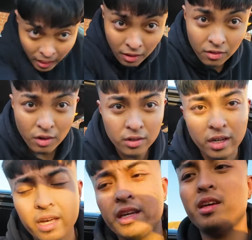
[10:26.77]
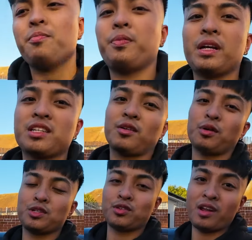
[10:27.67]
Now, okay, it begs the
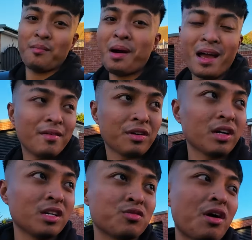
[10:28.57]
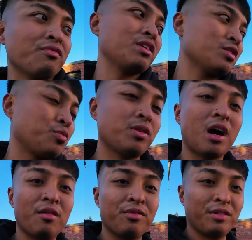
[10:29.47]
question, am I ever going to drive this
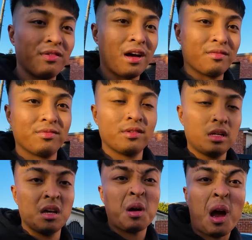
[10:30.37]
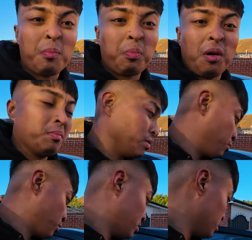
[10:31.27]
without a V5? I probably
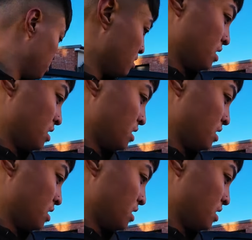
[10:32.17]
wouldn't,